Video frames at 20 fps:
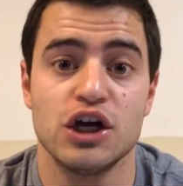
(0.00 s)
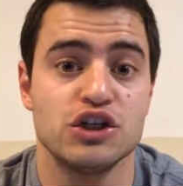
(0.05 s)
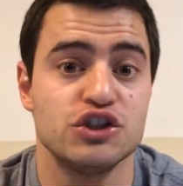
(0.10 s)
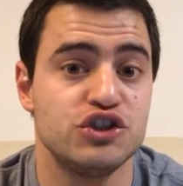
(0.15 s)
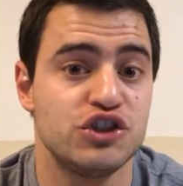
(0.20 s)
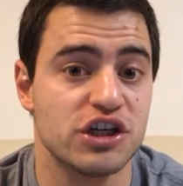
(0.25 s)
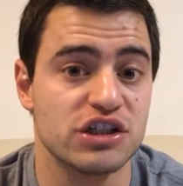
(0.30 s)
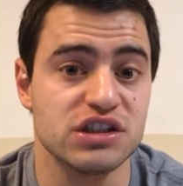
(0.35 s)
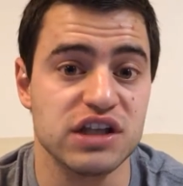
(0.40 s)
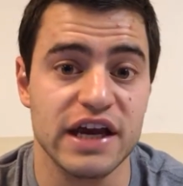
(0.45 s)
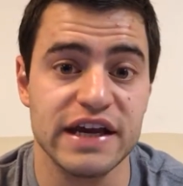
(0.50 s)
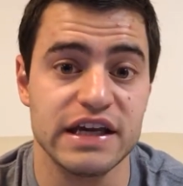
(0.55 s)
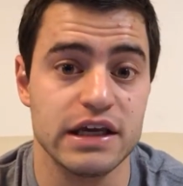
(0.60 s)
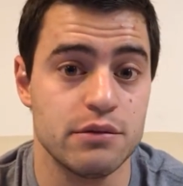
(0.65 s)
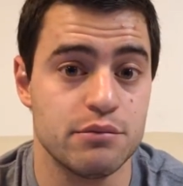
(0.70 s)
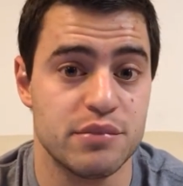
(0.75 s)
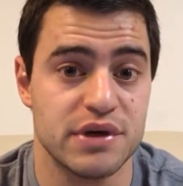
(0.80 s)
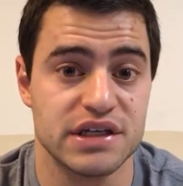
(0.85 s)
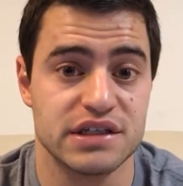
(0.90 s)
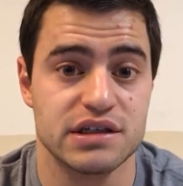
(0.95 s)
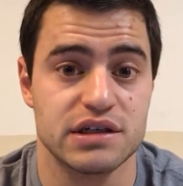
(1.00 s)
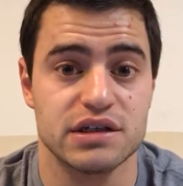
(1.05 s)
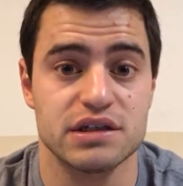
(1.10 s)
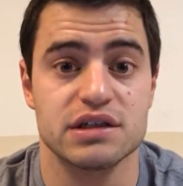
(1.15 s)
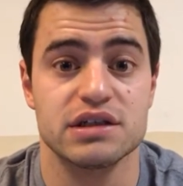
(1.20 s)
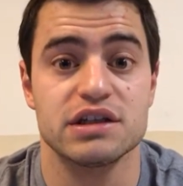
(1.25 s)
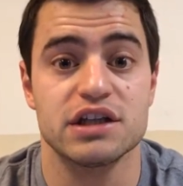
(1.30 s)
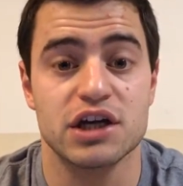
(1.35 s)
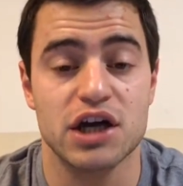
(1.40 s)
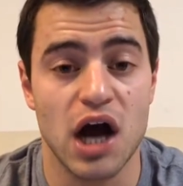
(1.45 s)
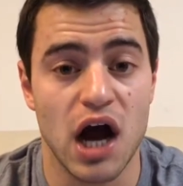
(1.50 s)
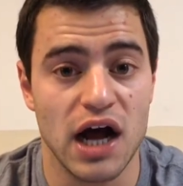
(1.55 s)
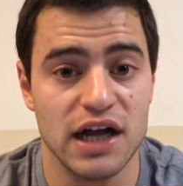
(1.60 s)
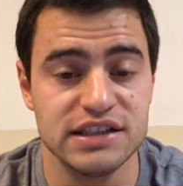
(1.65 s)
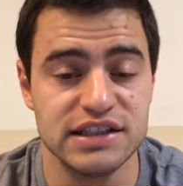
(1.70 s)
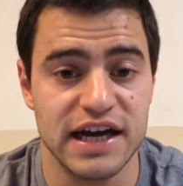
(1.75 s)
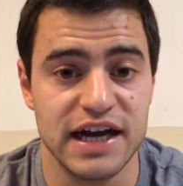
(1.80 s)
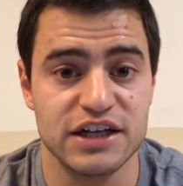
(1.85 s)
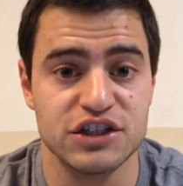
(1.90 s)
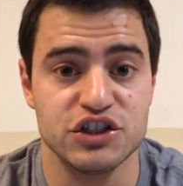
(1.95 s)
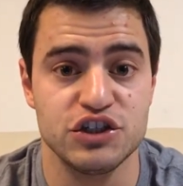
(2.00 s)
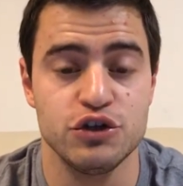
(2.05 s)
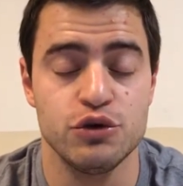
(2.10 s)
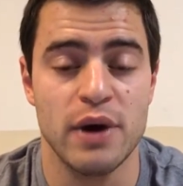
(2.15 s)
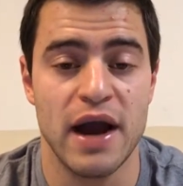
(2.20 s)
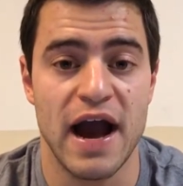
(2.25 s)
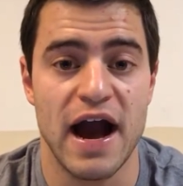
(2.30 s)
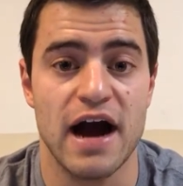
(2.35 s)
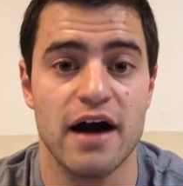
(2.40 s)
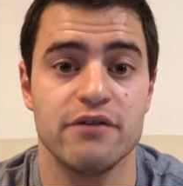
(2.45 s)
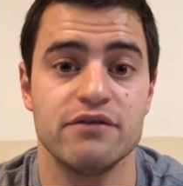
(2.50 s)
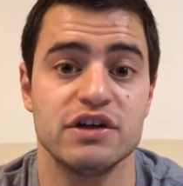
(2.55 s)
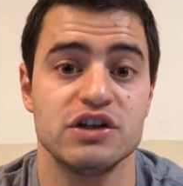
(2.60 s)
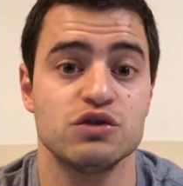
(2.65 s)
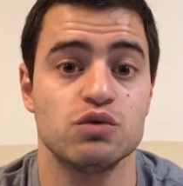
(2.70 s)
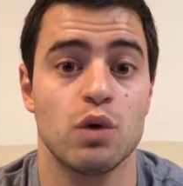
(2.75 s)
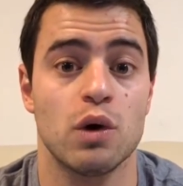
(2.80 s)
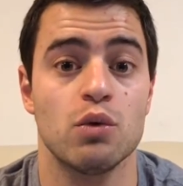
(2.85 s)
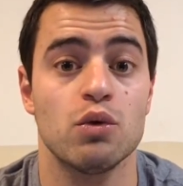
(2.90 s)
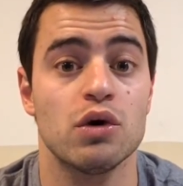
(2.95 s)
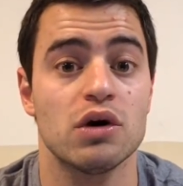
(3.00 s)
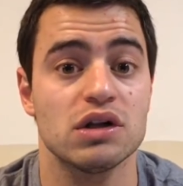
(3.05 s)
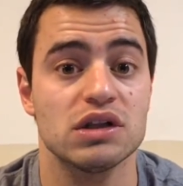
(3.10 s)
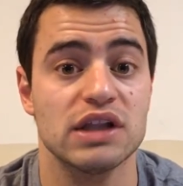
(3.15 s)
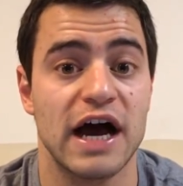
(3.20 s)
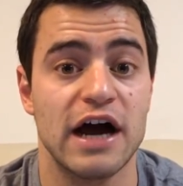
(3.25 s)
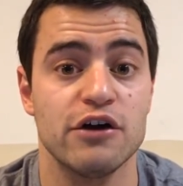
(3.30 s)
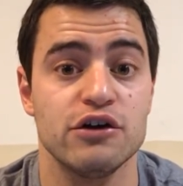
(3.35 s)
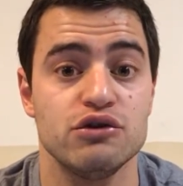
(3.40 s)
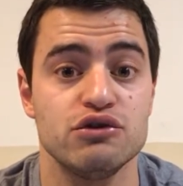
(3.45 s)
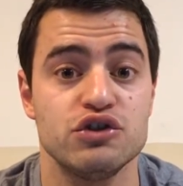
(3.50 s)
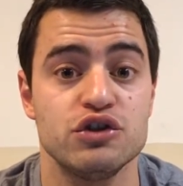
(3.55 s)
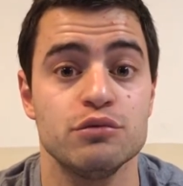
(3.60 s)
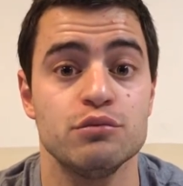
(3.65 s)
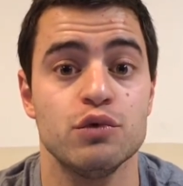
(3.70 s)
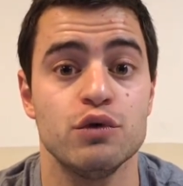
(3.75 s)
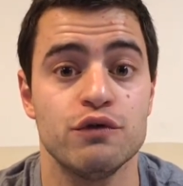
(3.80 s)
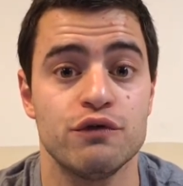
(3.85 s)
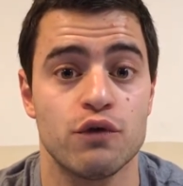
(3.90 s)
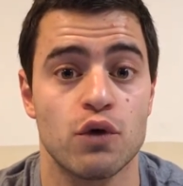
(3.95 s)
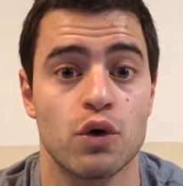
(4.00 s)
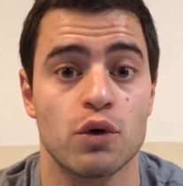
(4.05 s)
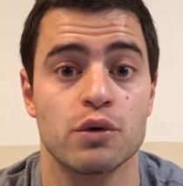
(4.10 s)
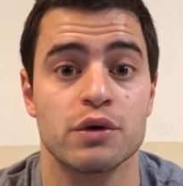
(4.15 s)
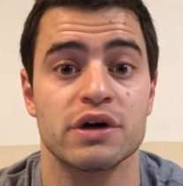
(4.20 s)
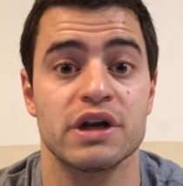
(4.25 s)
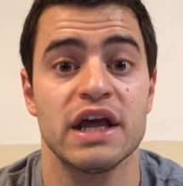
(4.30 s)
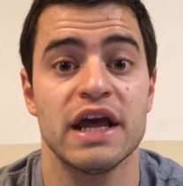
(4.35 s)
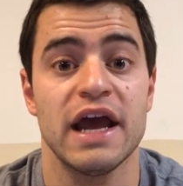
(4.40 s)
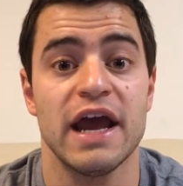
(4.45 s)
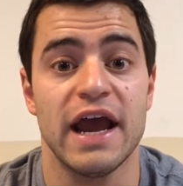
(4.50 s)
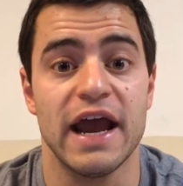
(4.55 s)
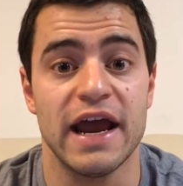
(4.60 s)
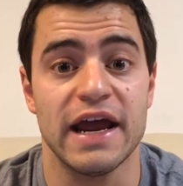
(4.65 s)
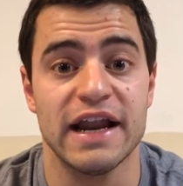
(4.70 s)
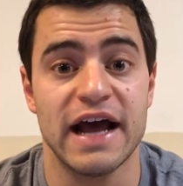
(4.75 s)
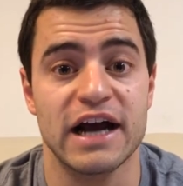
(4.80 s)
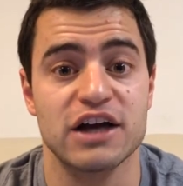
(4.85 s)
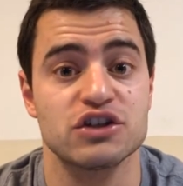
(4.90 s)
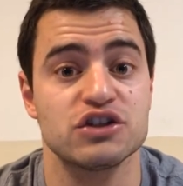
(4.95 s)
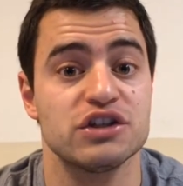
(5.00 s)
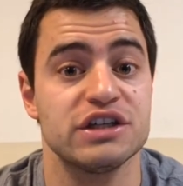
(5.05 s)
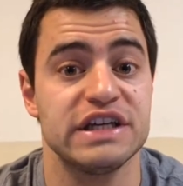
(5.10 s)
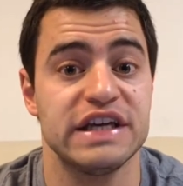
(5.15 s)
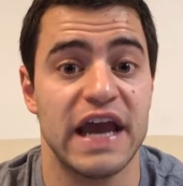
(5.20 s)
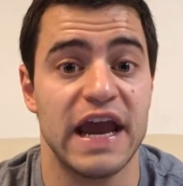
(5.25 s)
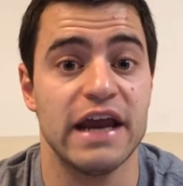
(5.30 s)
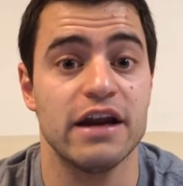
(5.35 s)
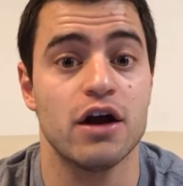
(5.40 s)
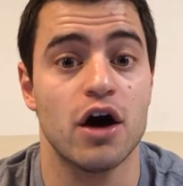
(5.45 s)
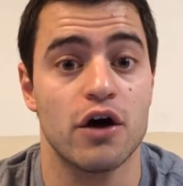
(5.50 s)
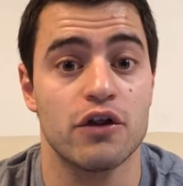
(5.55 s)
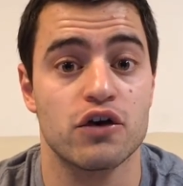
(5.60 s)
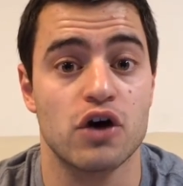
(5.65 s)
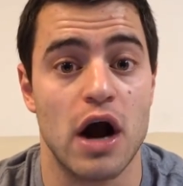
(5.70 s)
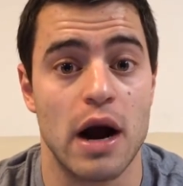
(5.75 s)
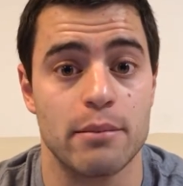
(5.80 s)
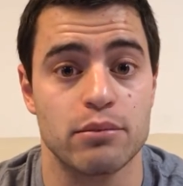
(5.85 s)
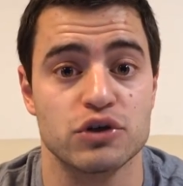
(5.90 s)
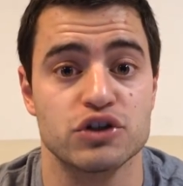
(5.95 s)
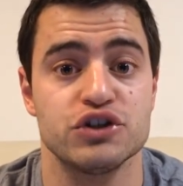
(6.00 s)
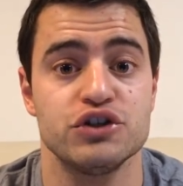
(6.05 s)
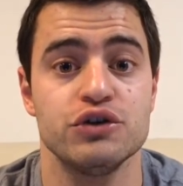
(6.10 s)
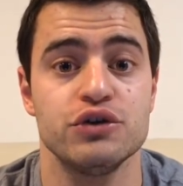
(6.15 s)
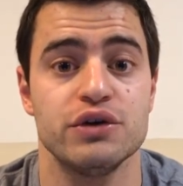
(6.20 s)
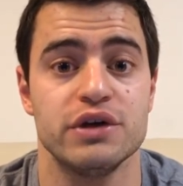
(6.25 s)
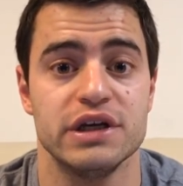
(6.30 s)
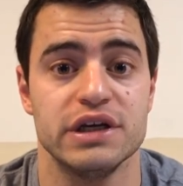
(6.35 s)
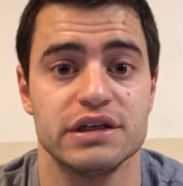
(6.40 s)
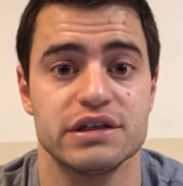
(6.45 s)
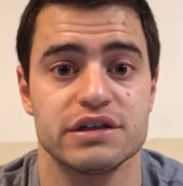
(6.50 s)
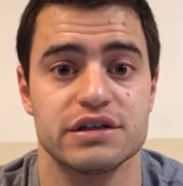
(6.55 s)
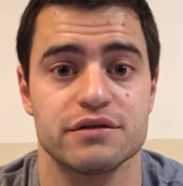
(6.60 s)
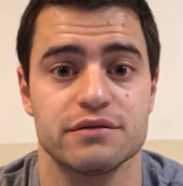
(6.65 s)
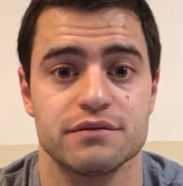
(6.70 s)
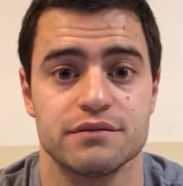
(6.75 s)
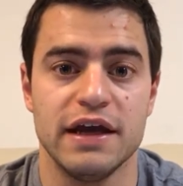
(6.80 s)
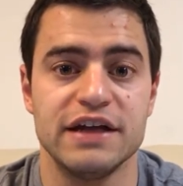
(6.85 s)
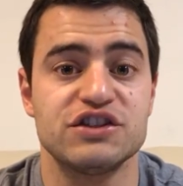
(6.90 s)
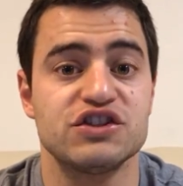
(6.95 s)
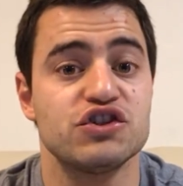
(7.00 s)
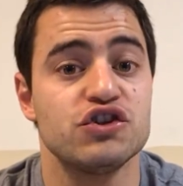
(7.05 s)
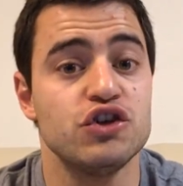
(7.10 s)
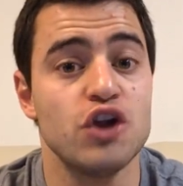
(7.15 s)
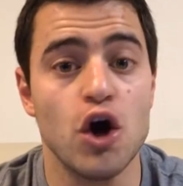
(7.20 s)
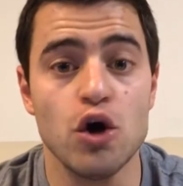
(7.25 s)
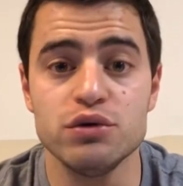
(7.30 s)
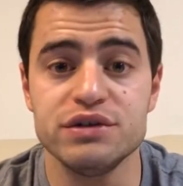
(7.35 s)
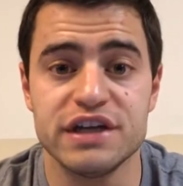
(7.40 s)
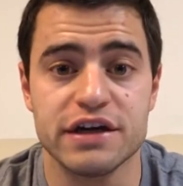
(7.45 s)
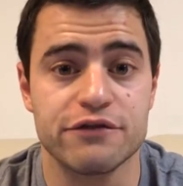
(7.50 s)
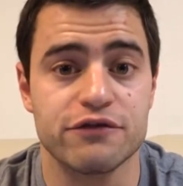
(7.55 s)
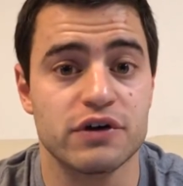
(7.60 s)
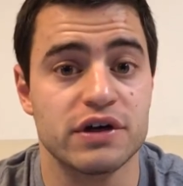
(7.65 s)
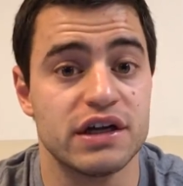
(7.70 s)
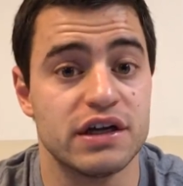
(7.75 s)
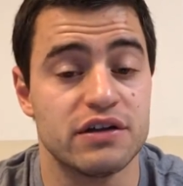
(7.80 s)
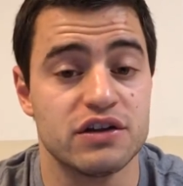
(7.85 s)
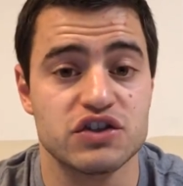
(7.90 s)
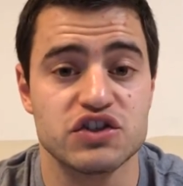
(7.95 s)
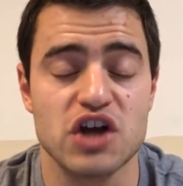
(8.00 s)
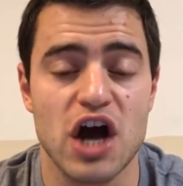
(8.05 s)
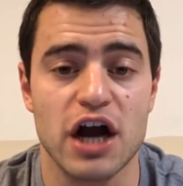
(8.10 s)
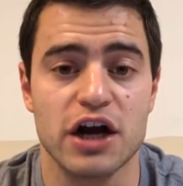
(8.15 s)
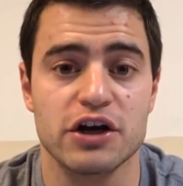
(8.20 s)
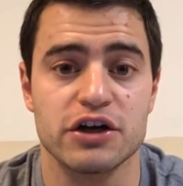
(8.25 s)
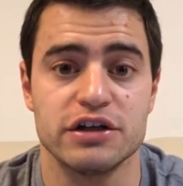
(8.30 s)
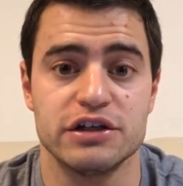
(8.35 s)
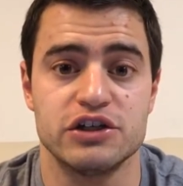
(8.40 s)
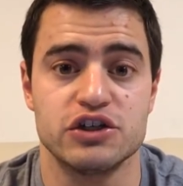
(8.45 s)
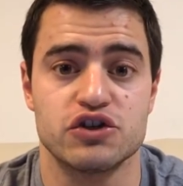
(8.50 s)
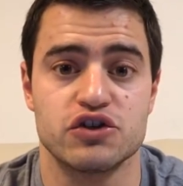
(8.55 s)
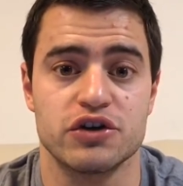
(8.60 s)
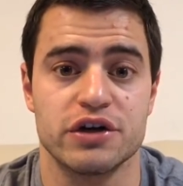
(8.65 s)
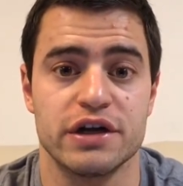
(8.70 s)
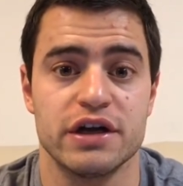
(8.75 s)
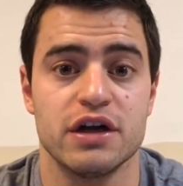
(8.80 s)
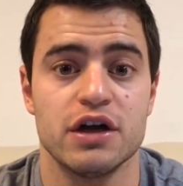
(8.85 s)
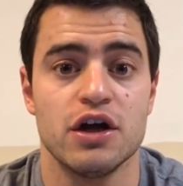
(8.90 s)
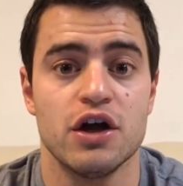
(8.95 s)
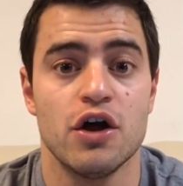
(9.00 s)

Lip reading: Just like in business, the contacts you have is what will allow you to move forward and actually gain other opportunities. It's no different in the soccer industry.